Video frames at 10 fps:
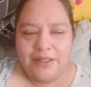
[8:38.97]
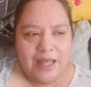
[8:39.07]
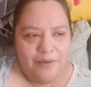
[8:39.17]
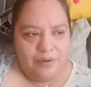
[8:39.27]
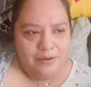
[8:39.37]

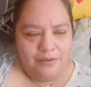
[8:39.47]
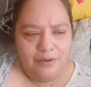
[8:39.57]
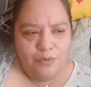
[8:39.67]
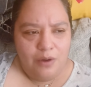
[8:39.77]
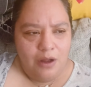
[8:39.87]
that one.
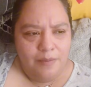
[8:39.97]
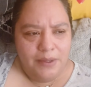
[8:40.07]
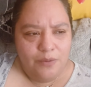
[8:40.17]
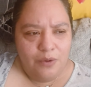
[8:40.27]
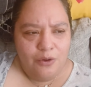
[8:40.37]

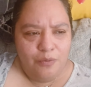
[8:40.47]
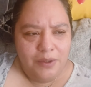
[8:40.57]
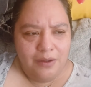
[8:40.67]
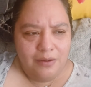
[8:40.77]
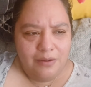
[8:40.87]

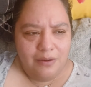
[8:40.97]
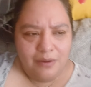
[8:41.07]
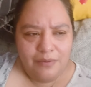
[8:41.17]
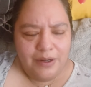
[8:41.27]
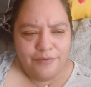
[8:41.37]
Wyoming, or
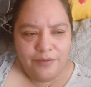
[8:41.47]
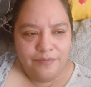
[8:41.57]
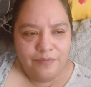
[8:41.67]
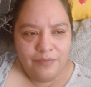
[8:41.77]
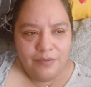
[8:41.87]
whatever.
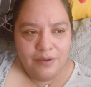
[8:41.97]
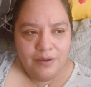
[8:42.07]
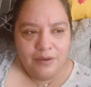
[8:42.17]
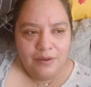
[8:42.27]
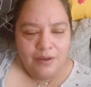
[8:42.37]

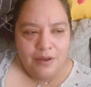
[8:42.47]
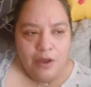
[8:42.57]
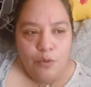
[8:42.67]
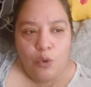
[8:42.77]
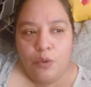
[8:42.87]

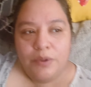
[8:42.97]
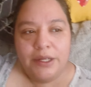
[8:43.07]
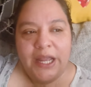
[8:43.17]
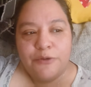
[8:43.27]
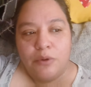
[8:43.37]
Well, when the
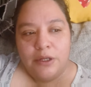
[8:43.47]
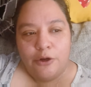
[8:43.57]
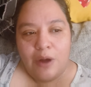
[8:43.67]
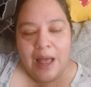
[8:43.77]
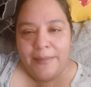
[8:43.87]
kids were
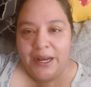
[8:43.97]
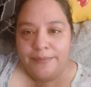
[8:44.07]
little, I made them